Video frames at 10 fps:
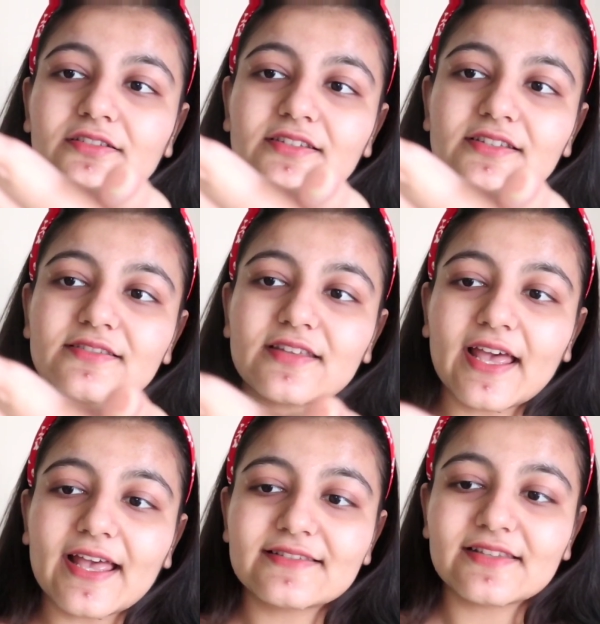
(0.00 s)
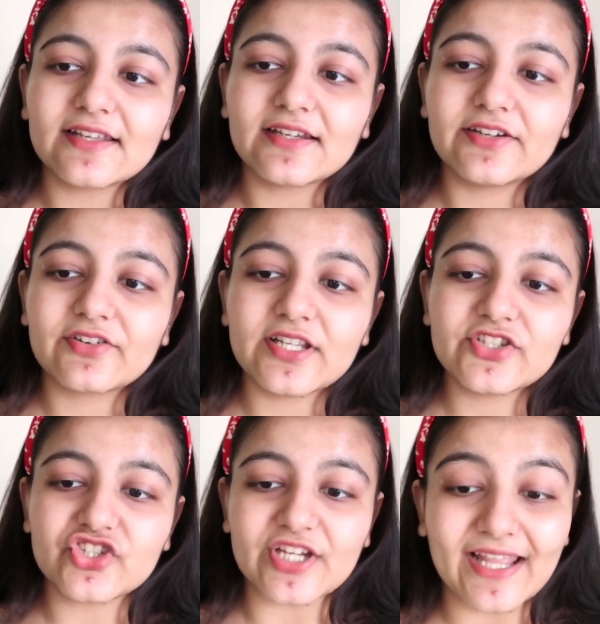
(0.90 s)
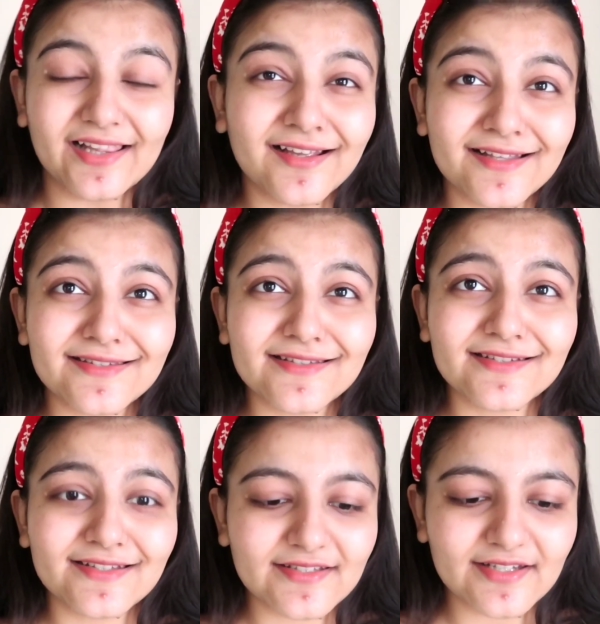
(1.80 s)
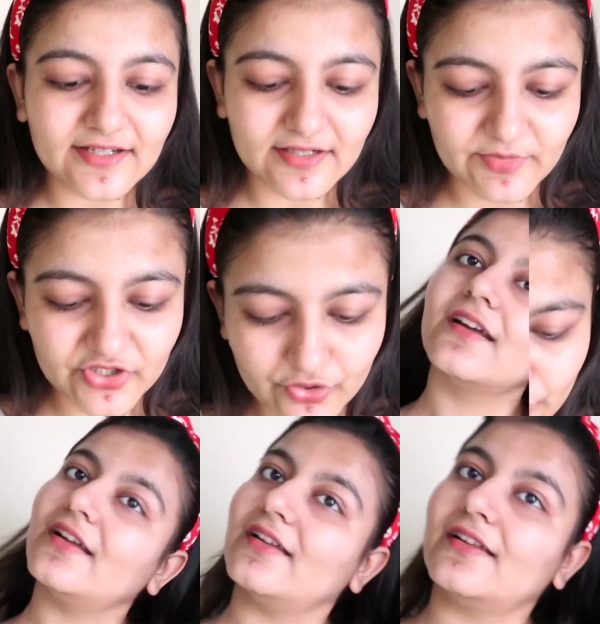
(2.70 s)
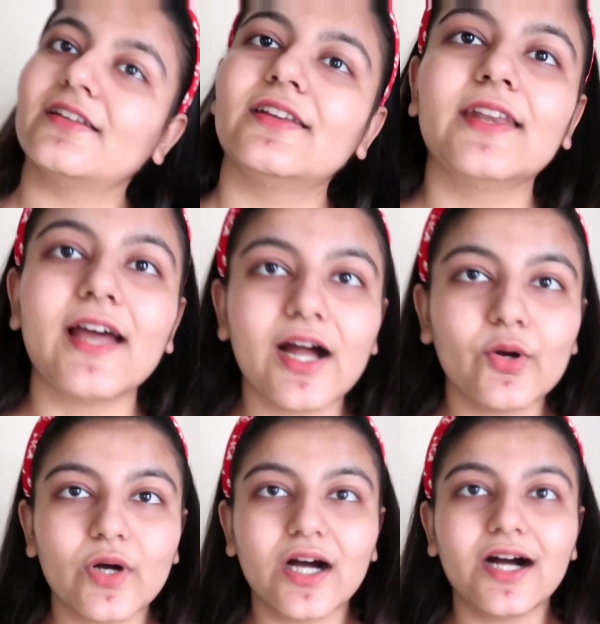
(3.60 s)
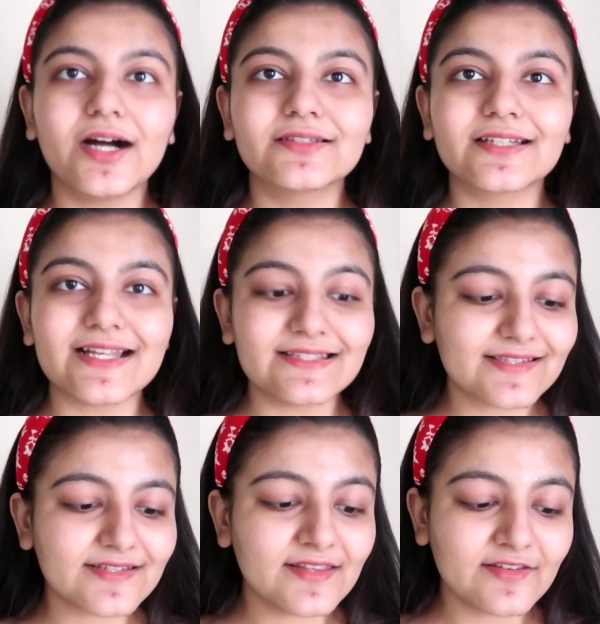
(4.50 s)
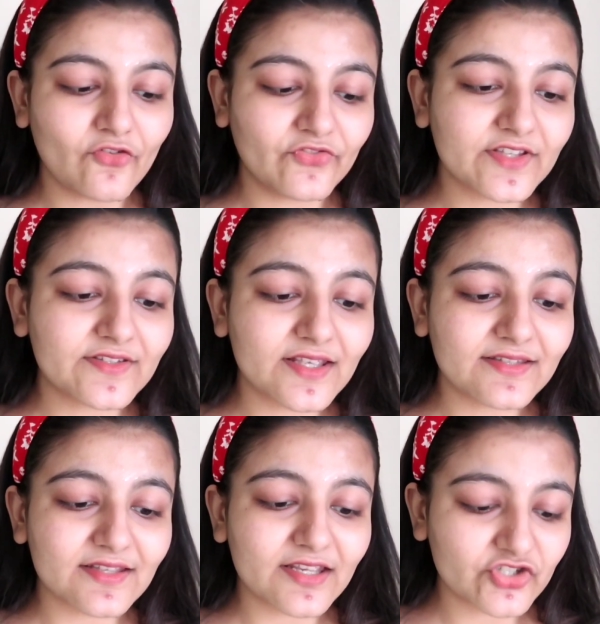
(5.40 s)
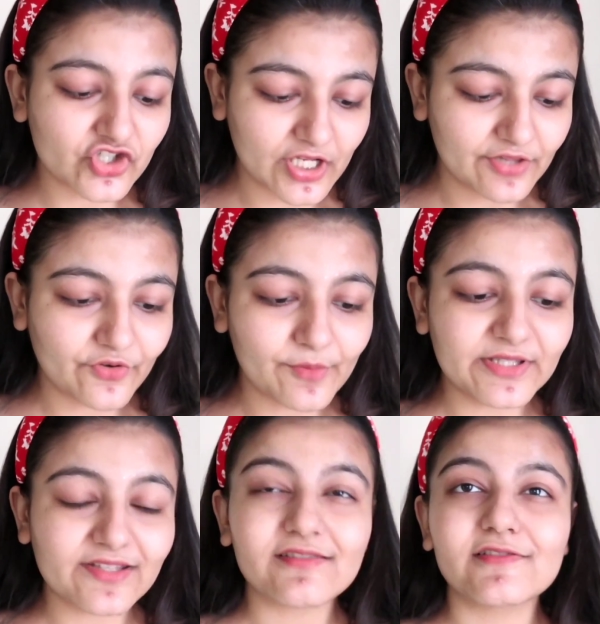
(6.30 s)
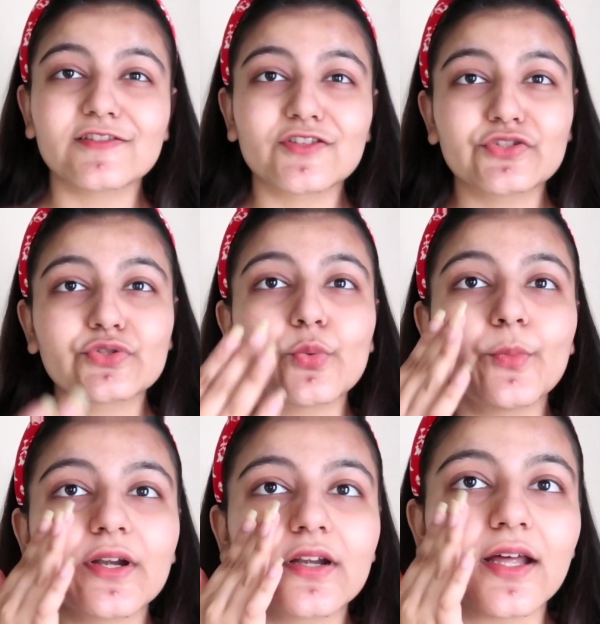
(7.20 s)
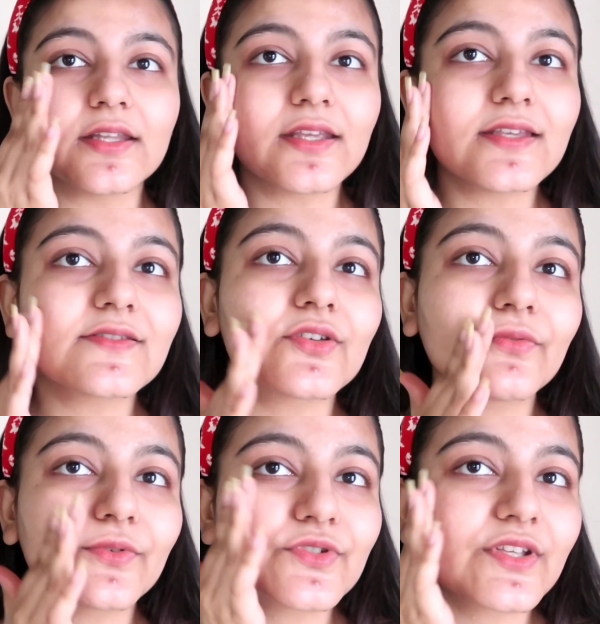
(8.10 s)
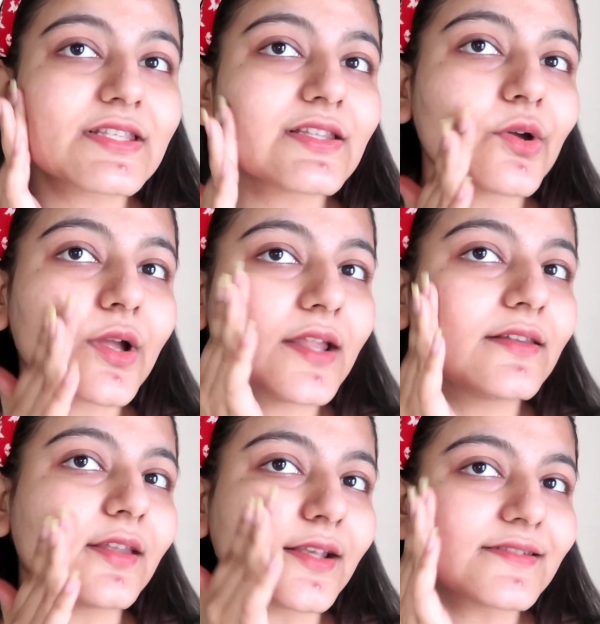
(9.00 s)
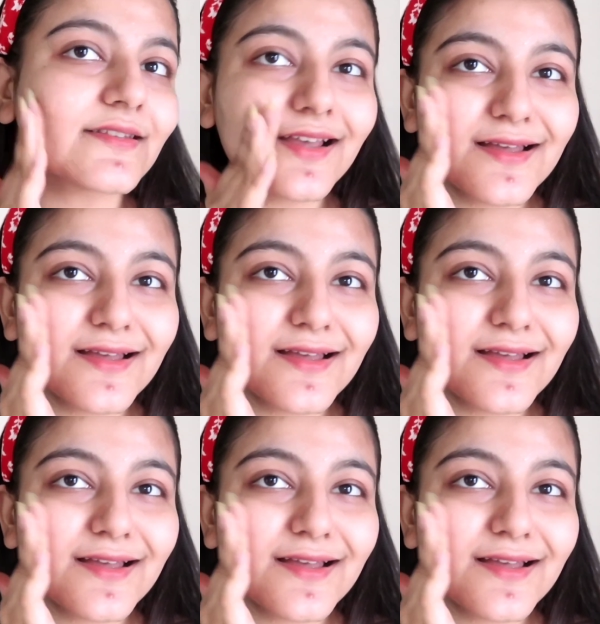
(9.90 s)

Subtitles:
this has like literally gel consistency, like let me show you. Now the consistency of this is in gel form and this is super runny. So if you just look at this,